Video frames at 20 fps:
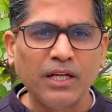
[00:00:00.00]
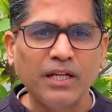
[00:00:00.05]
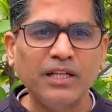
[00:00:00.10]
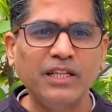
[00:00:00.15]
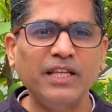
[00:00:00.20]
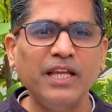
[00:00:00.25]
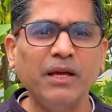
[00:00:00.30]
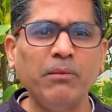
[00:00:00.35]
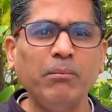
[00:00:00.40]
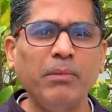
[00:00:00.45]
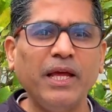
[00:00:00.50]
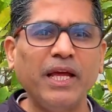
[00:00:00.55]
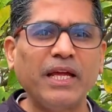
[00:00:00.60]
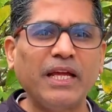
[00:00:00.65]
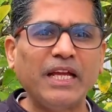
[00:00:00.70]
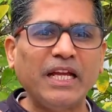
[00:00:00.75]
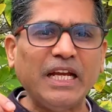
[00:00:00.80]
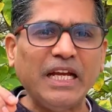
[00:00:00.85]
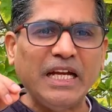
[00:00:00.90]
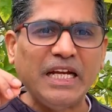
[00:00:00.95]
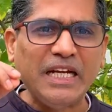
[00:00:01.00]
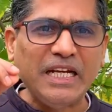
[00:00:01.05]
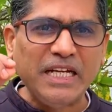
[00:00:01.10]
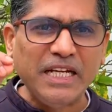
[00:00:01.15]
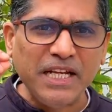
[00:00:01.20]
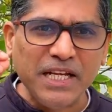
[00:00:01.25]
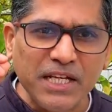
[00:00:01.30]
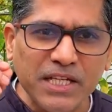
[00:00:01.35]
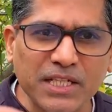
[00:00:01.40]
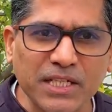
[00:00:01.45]
they make
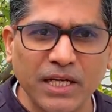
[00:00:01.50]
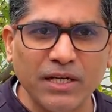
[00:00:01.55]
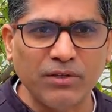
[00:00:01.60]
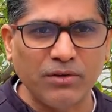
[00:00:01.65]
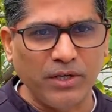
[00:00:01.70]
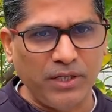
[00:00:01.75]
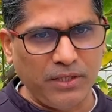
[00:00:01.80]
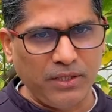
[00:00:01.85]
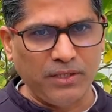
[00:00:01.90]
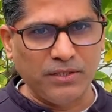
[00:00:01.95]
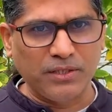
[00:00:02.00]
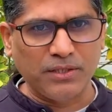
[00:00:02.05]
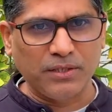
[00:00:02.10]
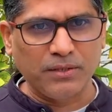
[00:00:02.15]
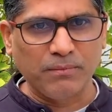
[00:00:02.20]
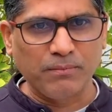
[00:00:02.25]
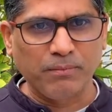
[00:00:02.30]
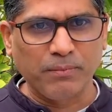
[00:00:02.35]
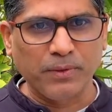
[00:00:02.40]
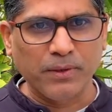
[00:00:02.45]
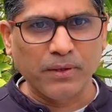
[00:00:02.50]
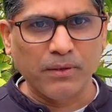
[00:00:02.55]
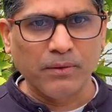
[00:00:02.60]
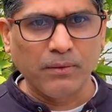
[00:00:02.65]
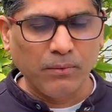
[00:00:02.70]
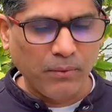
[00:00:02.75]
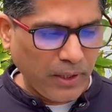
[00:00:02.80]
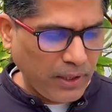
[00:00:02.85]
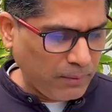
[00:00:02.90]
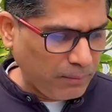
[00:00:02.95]
decent returns,
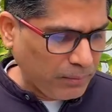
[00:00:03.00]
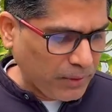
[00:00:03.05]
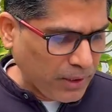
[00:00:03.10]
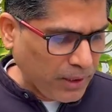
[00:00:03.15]
right?